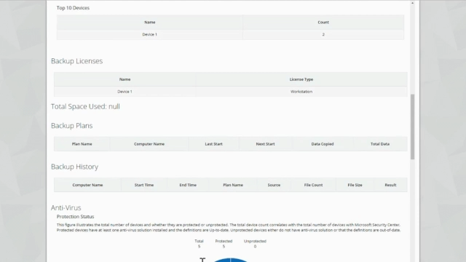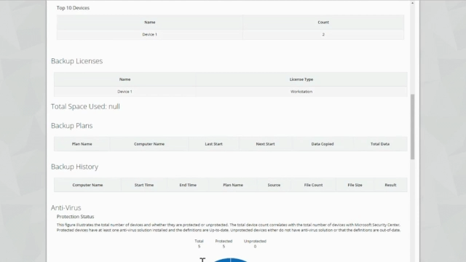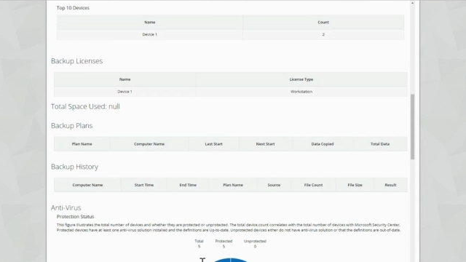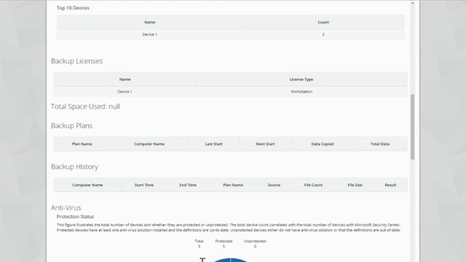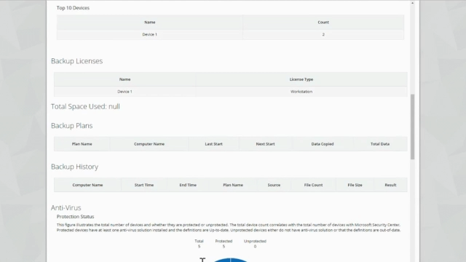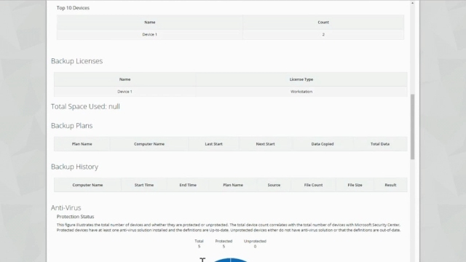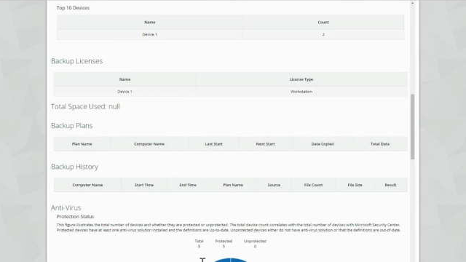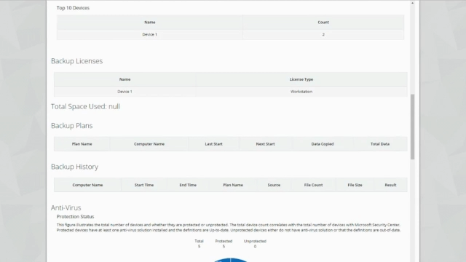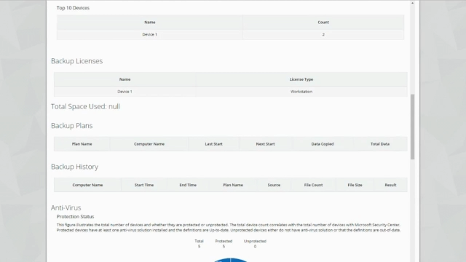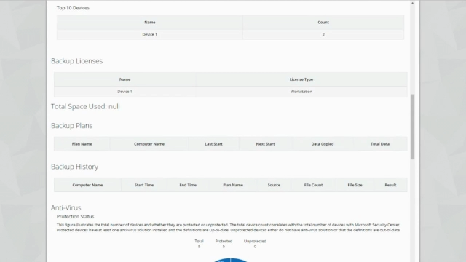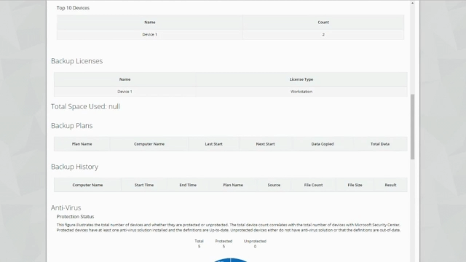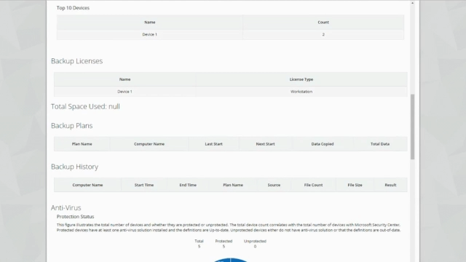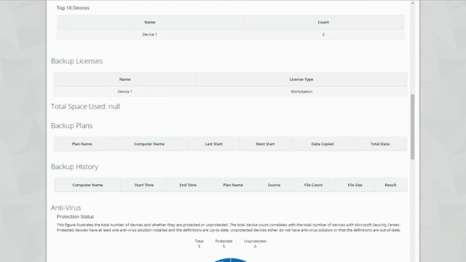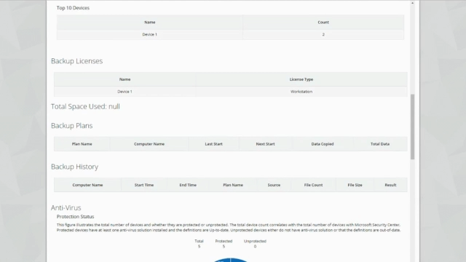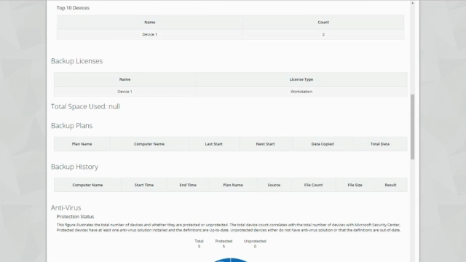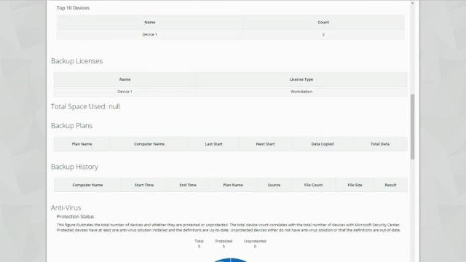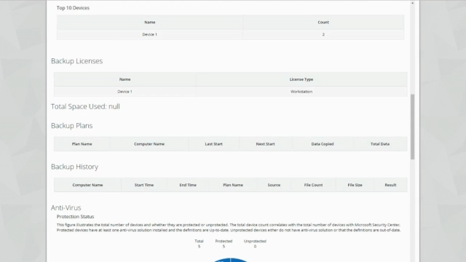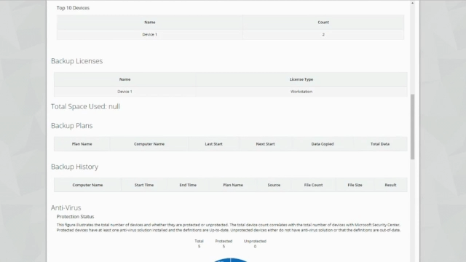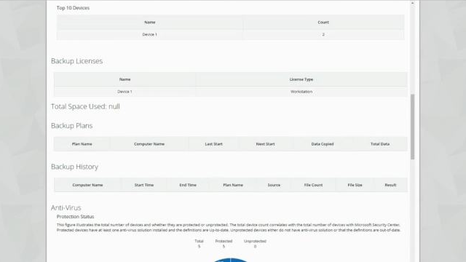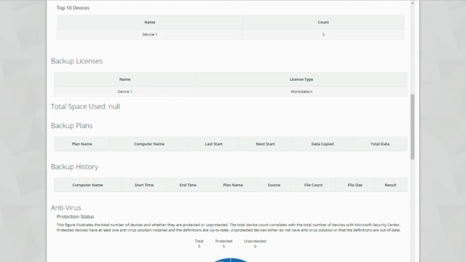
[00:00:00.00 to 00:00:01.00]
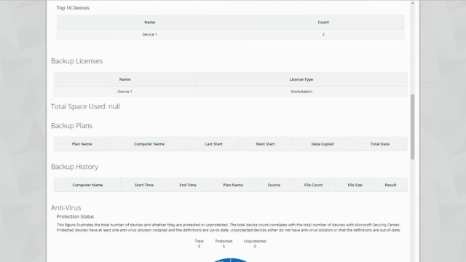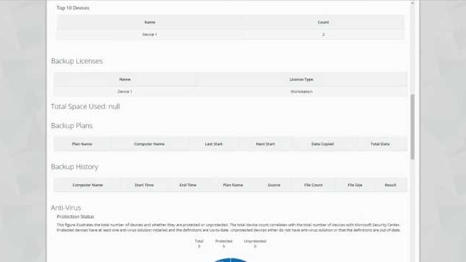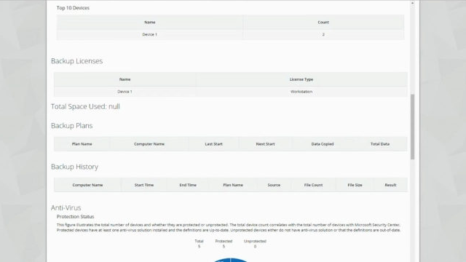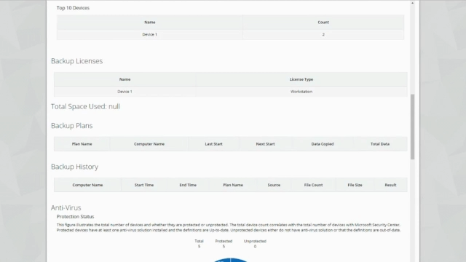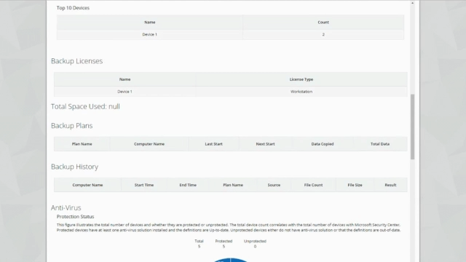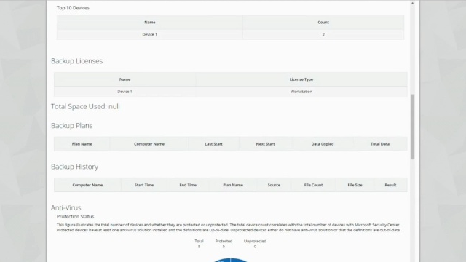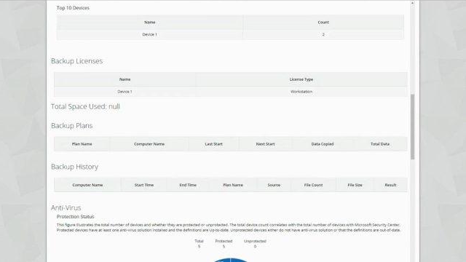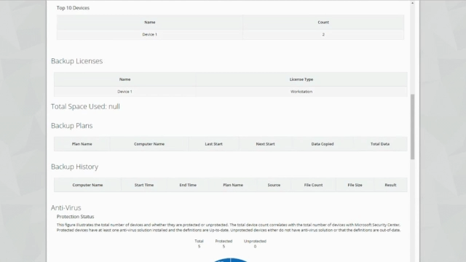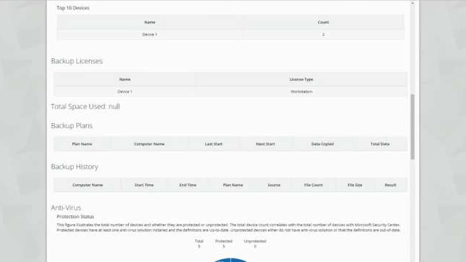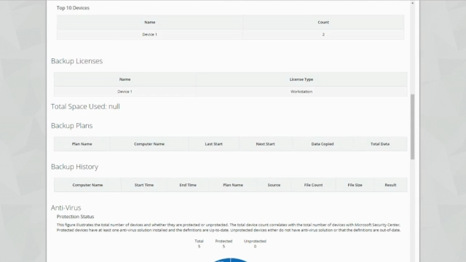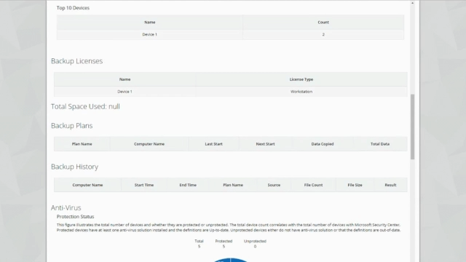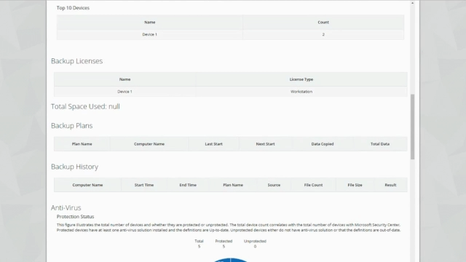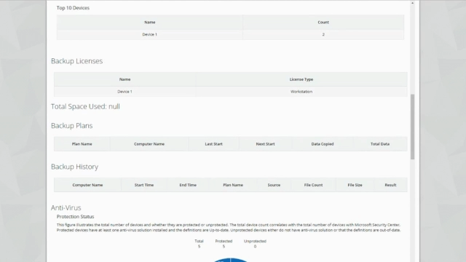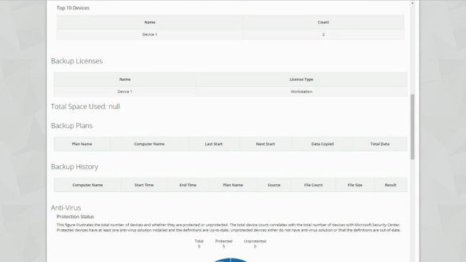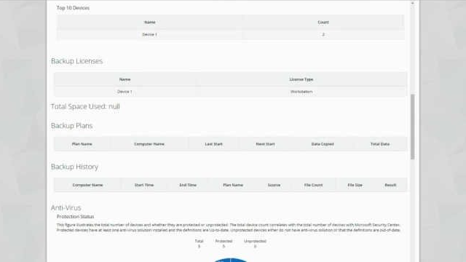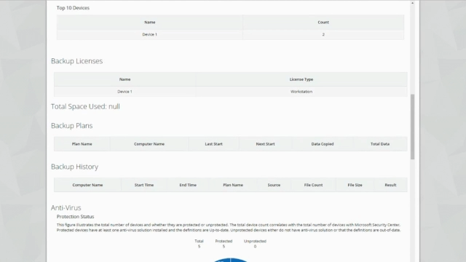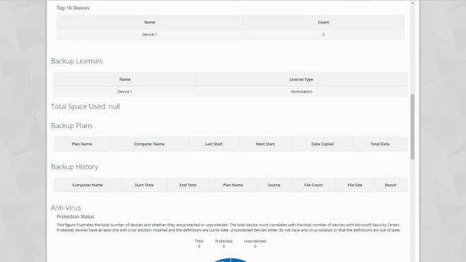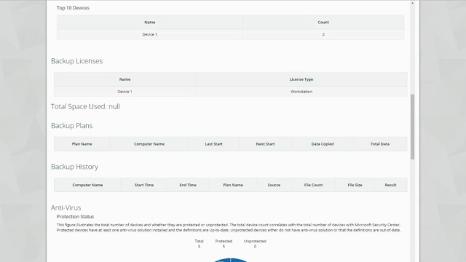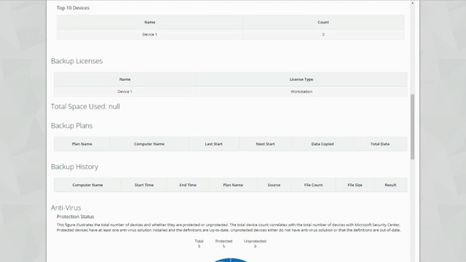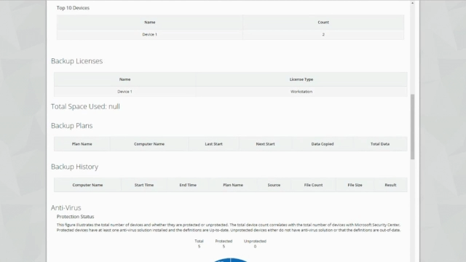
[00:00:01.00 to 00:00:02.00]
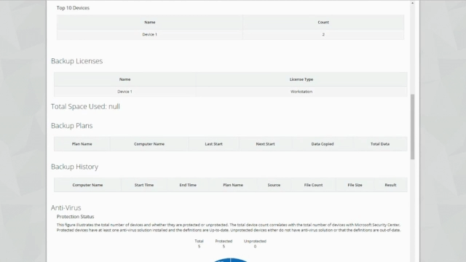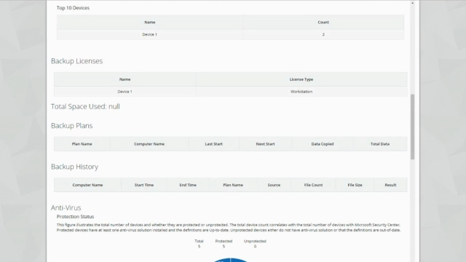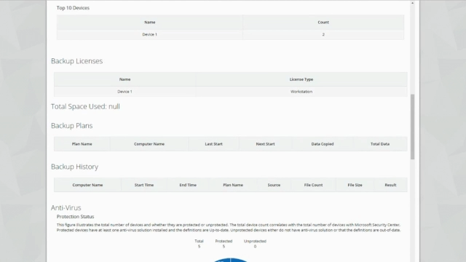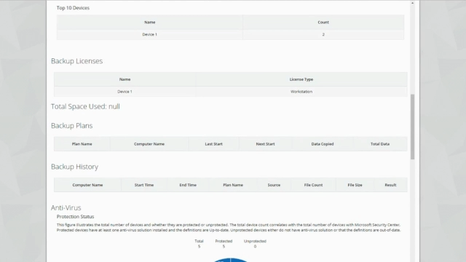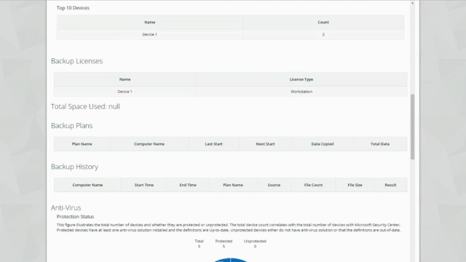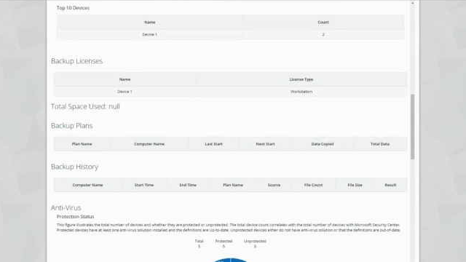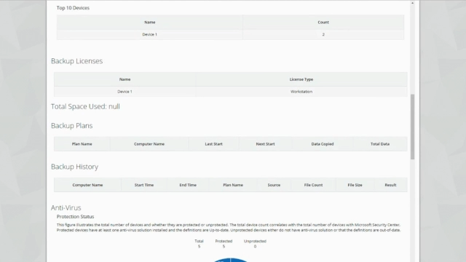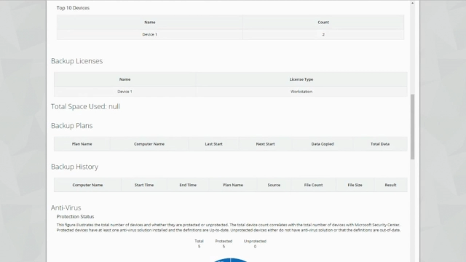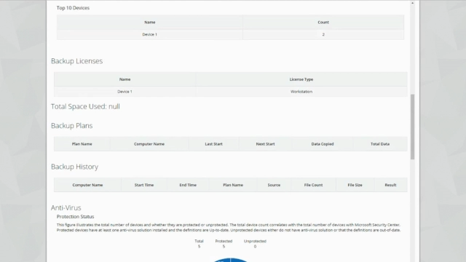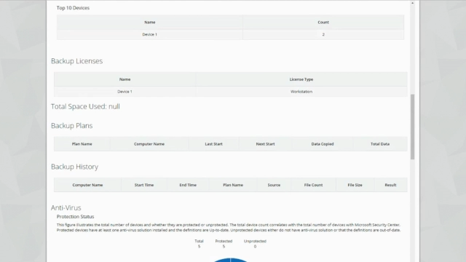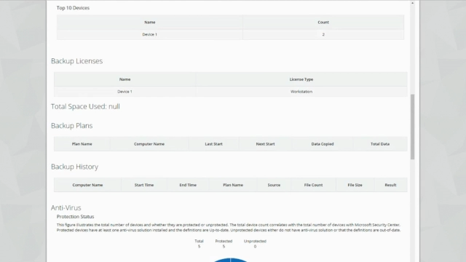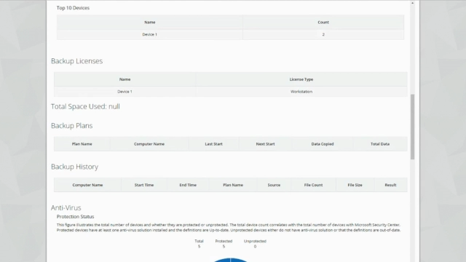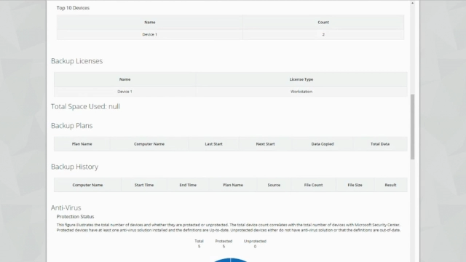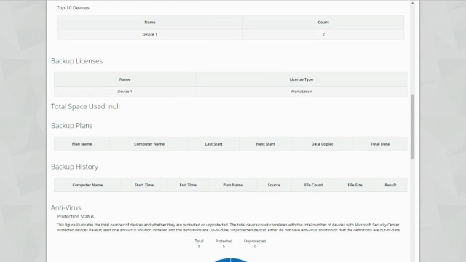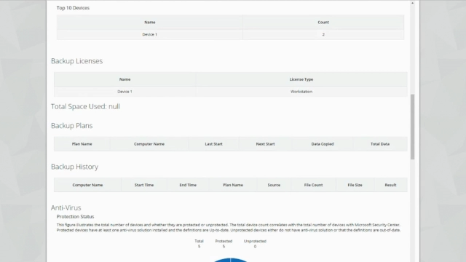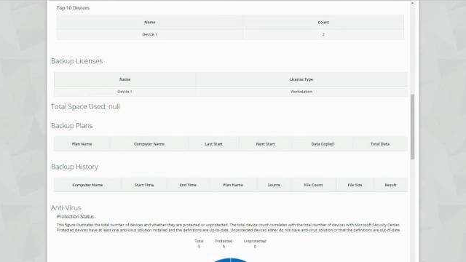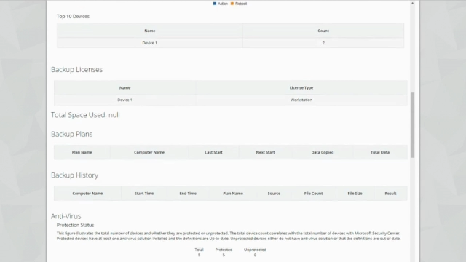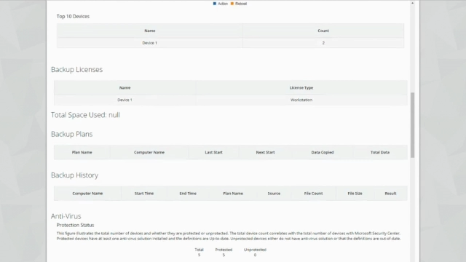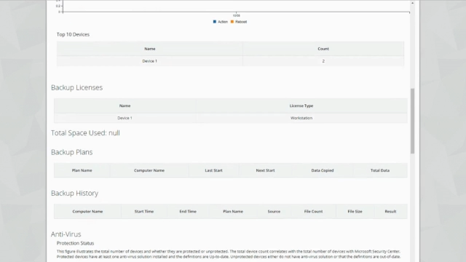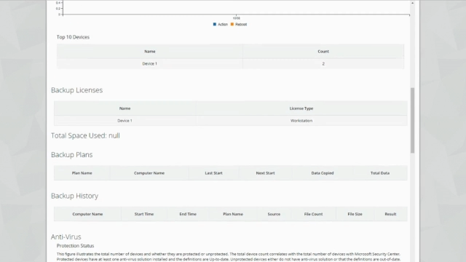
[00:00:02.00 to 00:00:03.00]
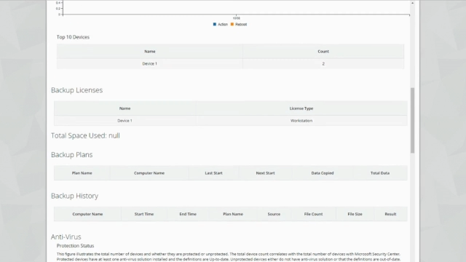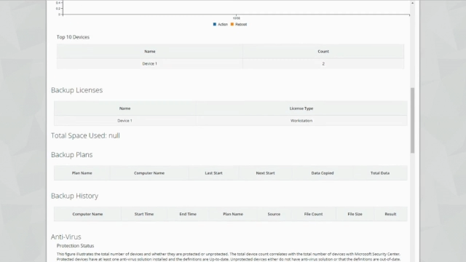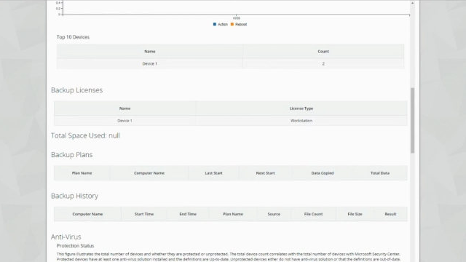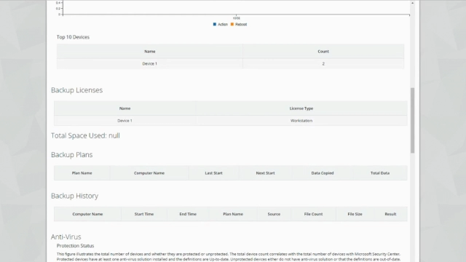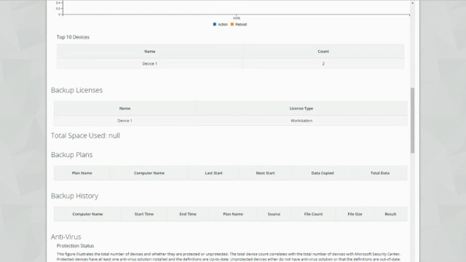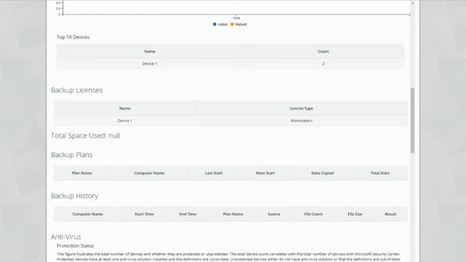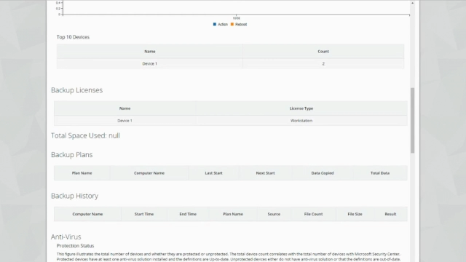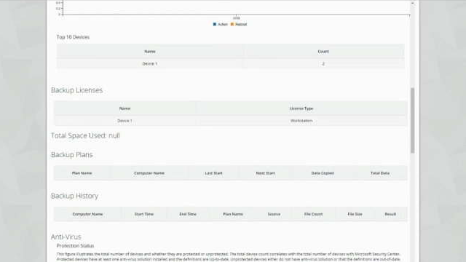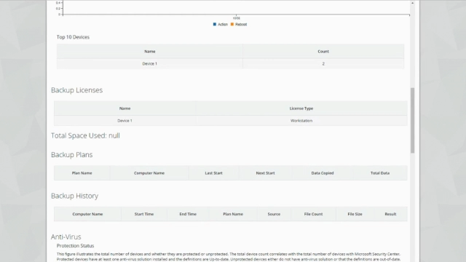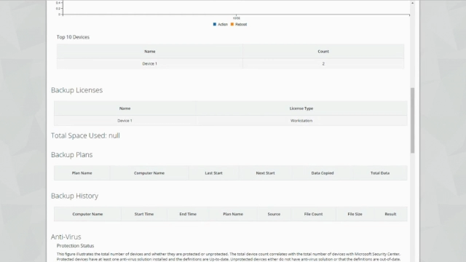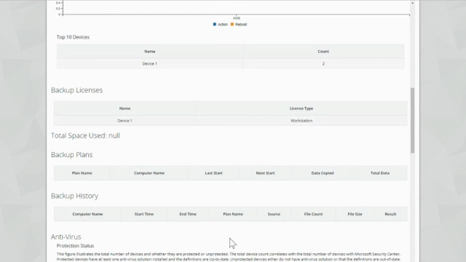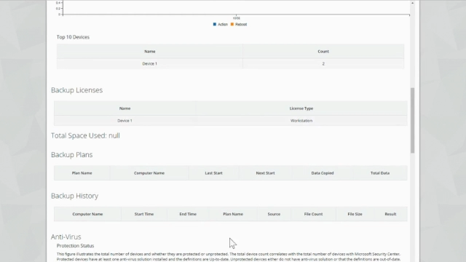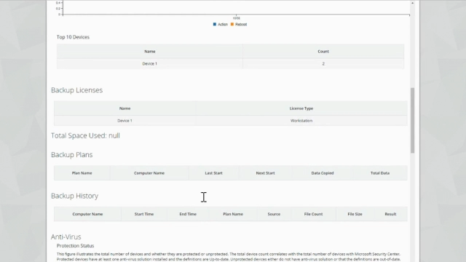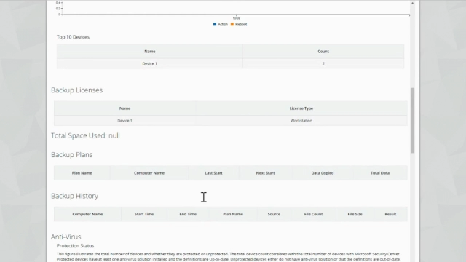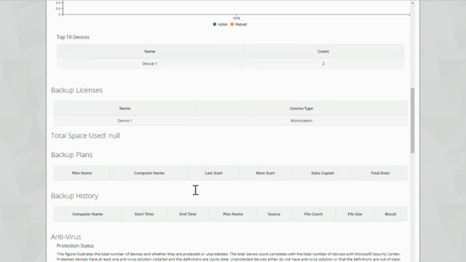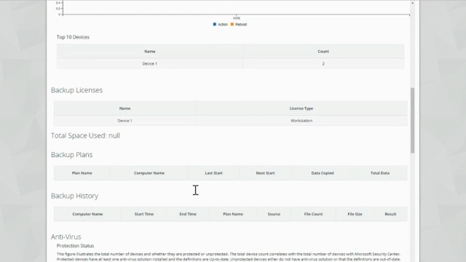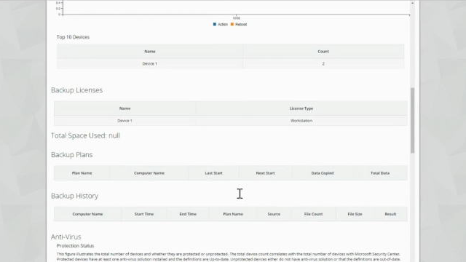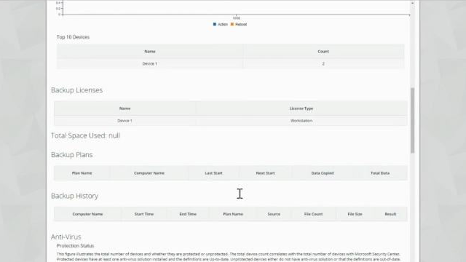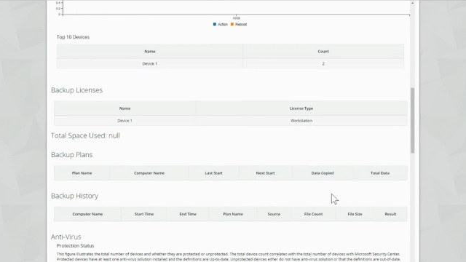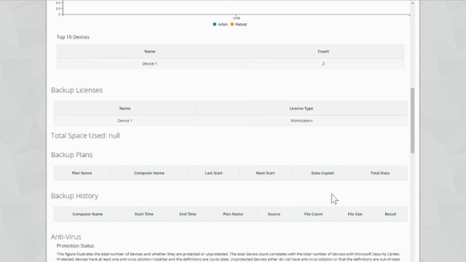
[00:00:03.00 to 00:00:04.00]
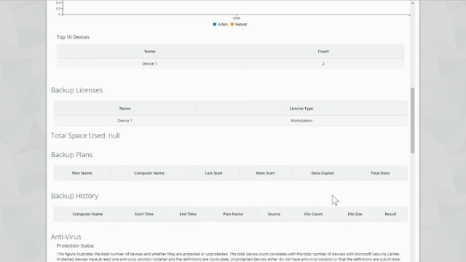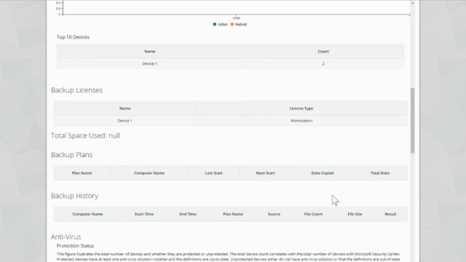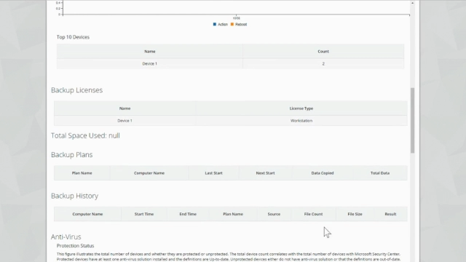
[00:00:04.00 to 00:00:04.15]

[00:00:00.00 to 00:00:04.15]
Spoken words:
(no speaker visible)